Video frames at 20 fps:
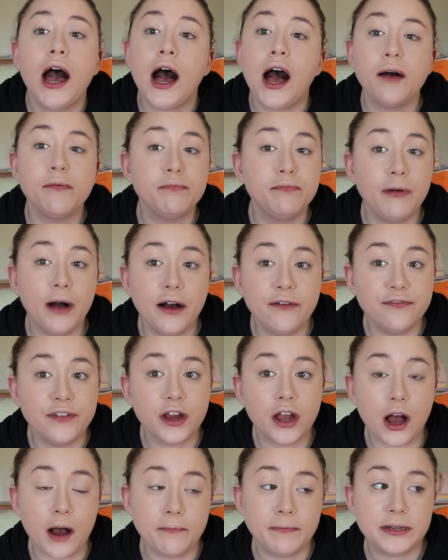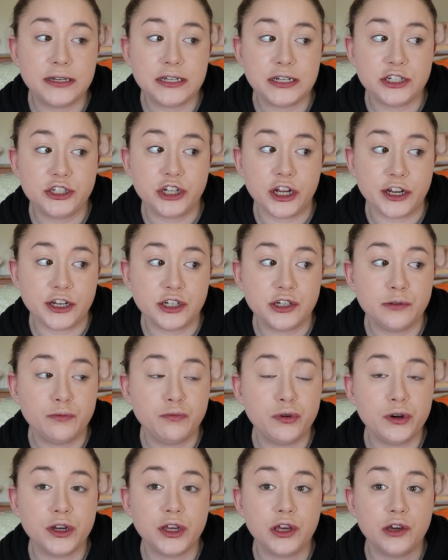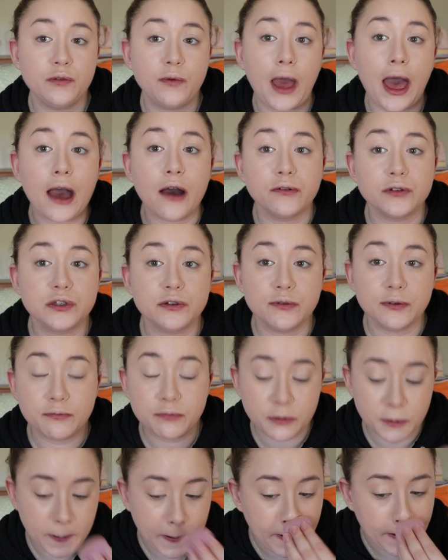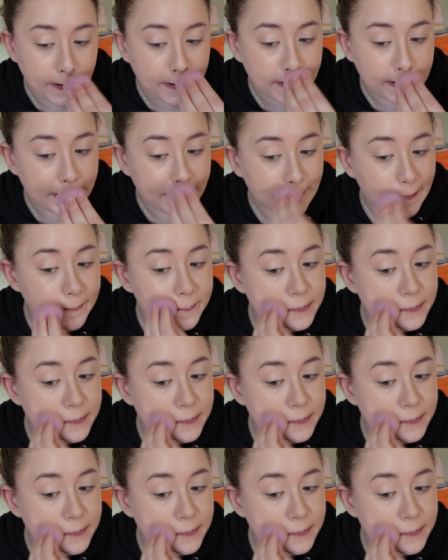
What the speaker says: above the competition, to put you out to employers,